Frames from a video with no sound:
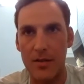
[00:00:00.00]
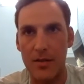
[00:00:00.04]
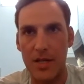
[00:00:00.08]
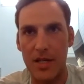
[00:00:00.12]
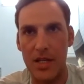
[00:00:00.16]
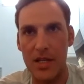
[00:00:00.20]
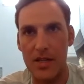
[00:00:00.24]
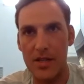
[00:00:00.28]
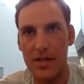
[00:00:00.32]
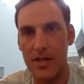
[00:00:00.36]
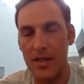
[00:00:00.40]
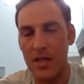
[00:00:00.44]

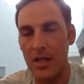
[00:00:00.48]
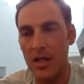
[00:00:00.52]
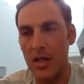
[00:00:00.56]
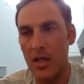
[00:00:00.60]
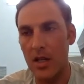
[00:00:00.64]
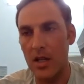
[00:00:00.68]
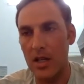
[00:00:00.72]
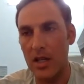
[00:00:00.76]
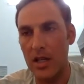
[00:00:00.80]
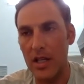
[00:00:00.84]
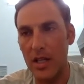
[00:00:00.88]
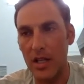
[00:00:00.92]
because
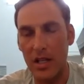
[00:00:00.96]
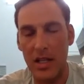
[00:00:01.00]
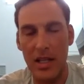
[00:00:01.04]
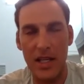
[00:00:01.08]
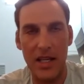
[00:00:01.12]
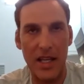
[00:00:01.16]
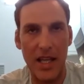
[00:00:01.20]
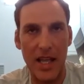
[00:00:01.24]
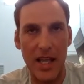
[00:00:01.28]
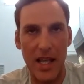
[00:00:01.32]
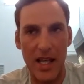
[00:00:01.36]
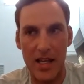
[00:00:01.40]

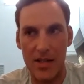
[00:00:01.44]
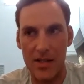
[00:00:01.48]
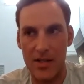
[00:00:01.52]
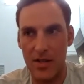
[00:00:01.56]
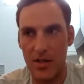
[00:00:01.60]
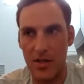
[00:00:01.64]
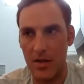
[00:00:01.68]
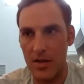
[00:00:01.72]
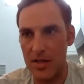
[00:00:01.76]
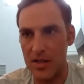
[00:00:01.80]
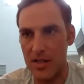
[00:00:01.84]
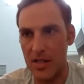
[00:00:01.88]
healing
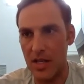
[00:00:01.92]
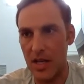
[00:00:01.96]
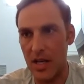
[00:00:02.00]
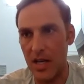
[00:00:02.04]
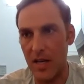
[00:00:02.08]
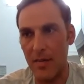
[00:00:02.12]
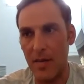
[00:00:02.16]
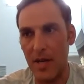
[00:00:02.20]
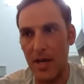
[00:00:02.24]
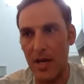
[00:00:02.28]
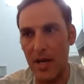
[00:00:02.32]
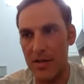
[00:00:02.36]
cancer is
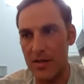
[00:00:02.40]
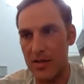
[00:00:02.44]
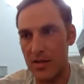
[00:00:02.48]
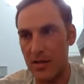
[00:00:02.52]
not about